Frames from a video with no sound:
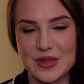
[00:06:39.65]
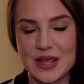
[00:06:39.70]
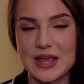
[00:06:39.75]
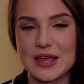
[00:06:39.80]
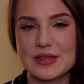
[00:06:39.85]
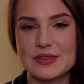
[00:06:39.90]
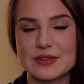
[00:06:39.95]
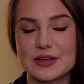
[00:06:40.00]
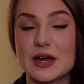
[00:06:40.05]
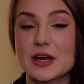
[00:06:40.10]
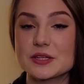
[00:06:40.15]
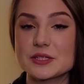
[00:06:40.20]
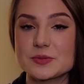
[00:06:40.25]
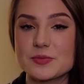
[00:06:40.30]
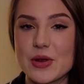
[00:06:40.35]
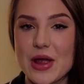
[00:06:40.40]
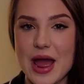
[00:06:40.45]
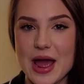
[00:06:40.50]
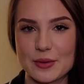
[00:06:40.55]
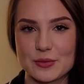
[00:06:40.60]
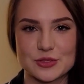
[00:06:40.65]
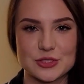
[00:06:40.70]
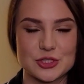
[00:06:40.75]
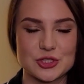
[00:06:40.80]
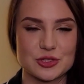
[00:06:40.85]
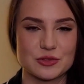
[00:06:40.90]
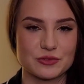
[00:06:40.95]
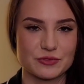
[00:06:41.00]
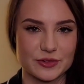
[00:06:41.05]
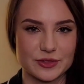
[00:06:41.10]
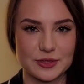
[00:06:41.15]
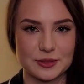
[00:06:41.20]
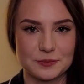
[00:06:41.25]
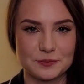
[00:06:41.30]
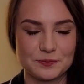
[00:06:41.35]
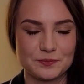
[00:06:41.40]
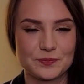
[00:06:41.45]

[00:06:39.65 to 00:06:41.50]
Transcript: and the customer acquisition funnel.